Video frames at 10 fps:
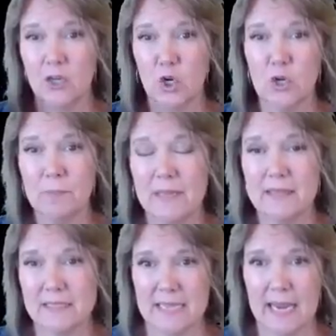could be
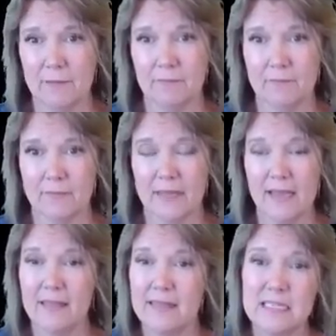the same.
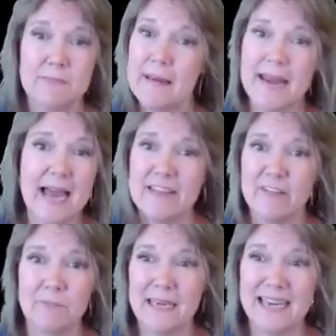This may not
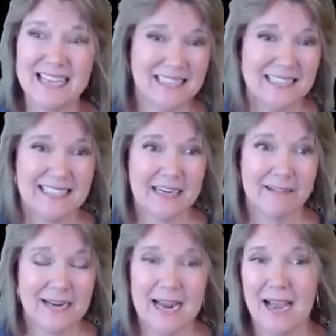even be
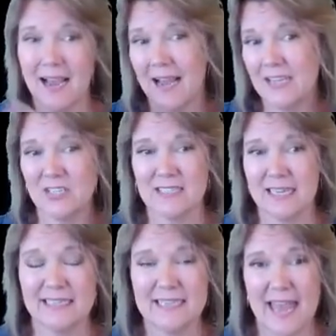necessary. I just
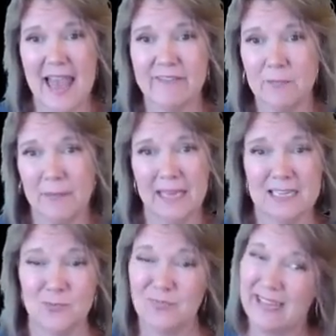like to have it
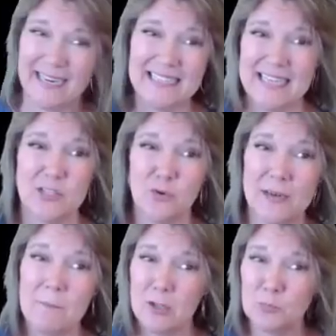because, like I said,
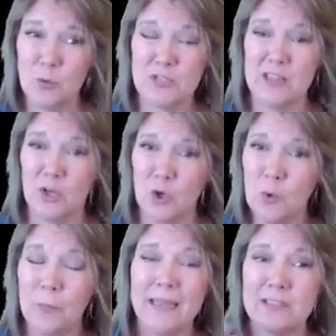doing multiples in the
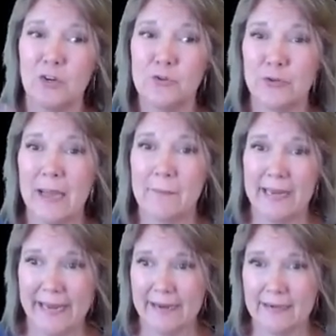hoop, it's going to come
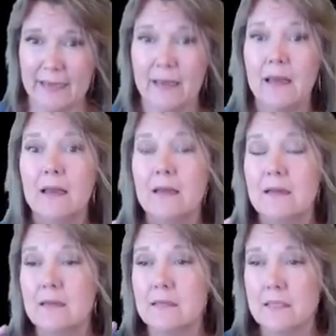in handy.
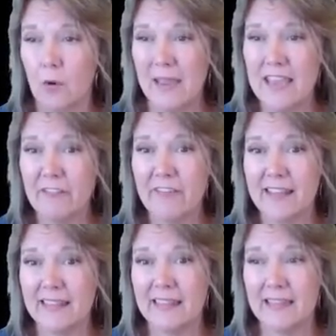So
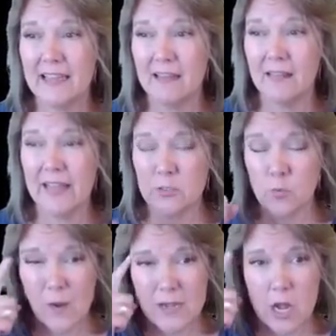that's
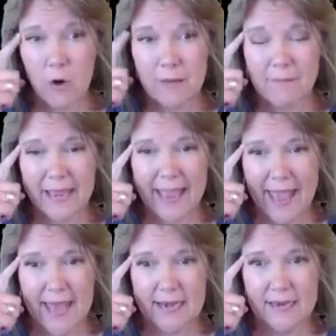one note in my
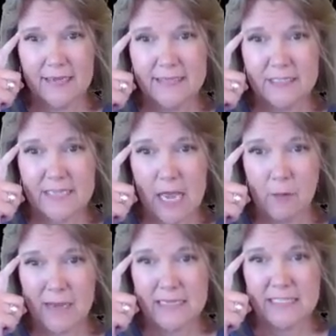head to
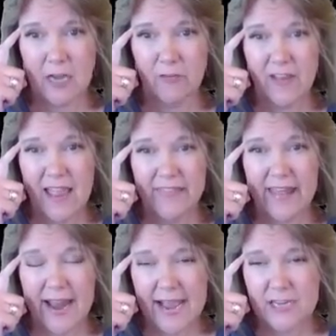tell myself
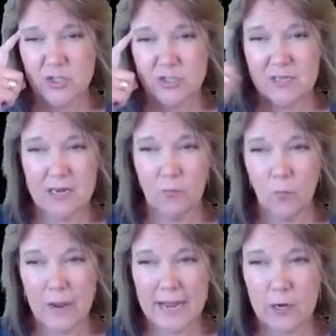that
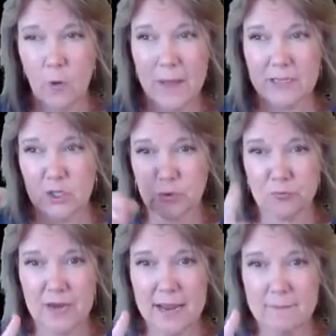when I go back to
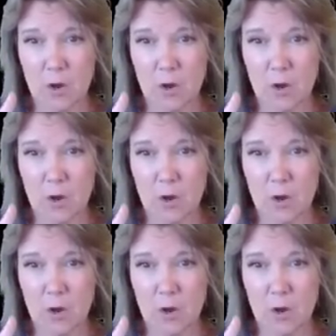create